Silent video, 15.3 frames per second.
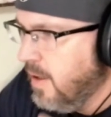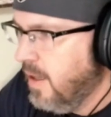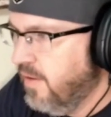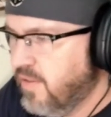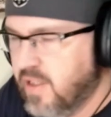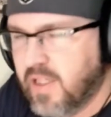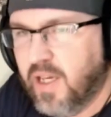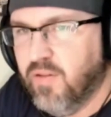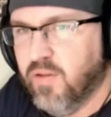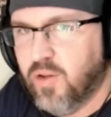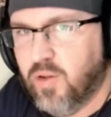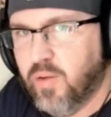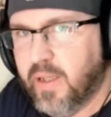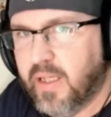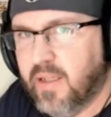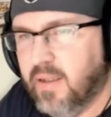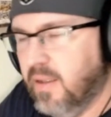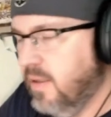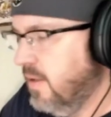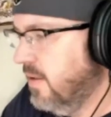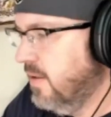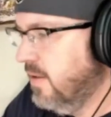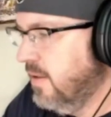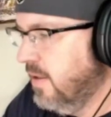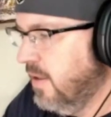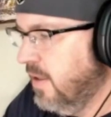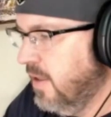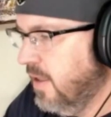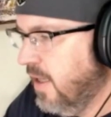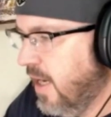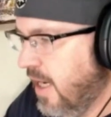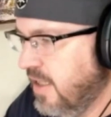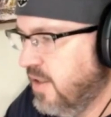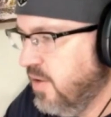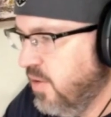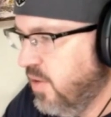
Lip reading: Say real quick, I do